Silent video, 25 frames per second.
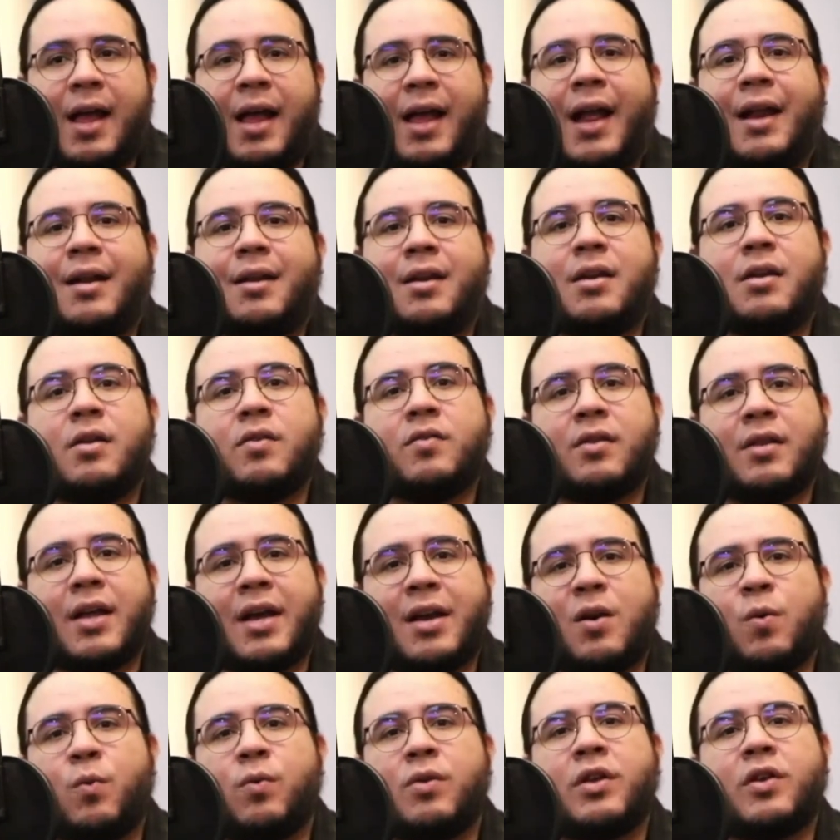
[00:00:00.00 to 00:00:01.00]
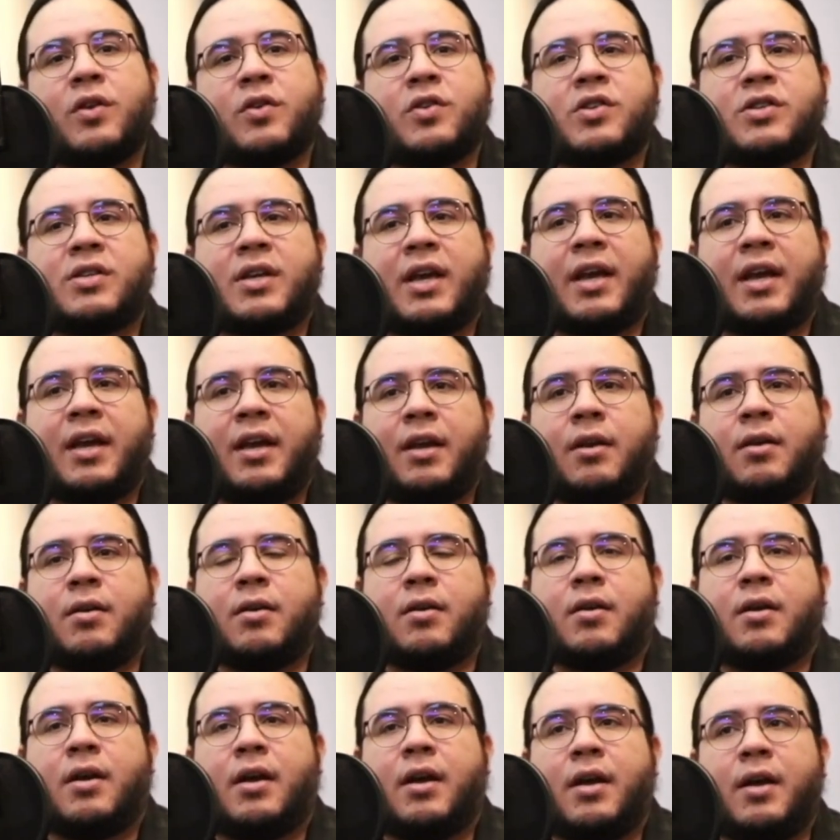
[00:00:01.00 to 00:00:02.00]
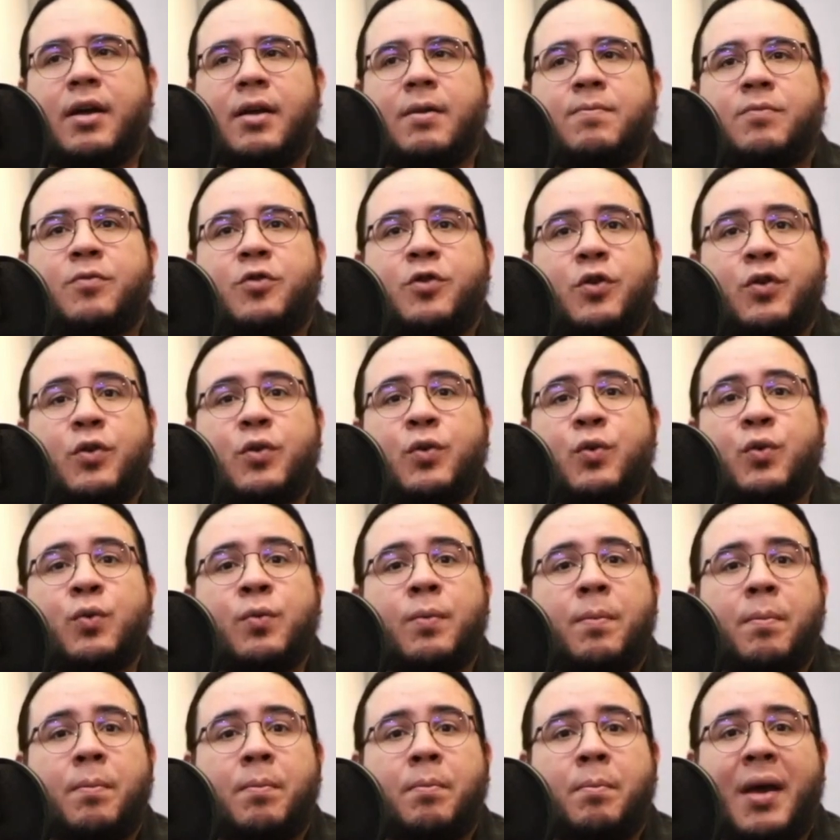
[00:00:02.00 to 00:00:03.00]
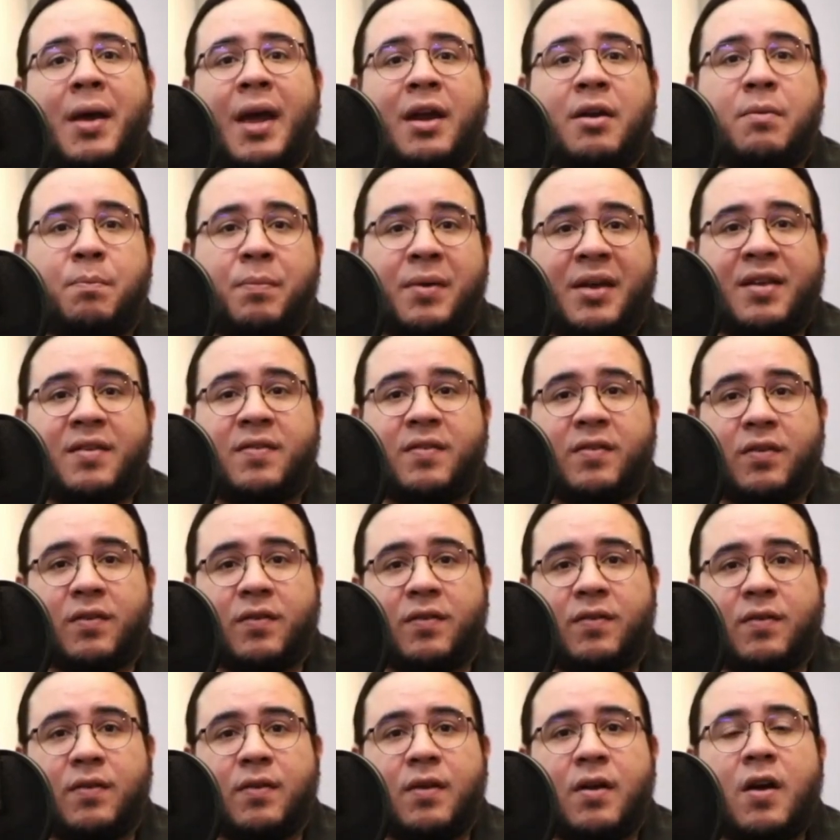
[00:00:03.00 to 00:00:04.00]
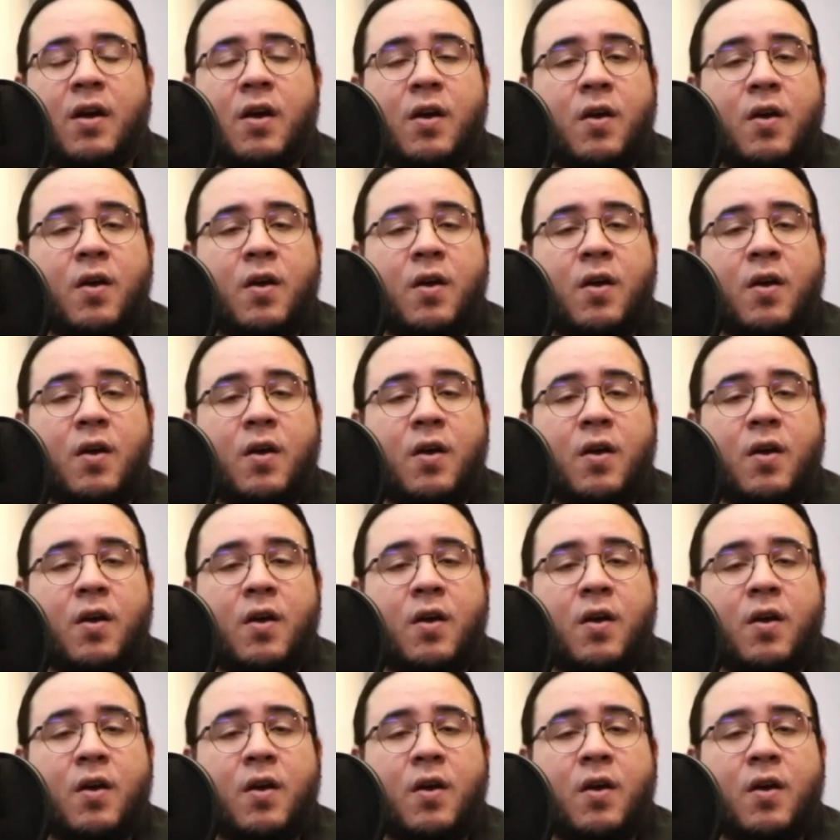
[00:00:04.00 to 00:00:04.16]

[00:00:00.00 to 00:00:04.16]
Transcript: And the newsletter will contain two main pieces.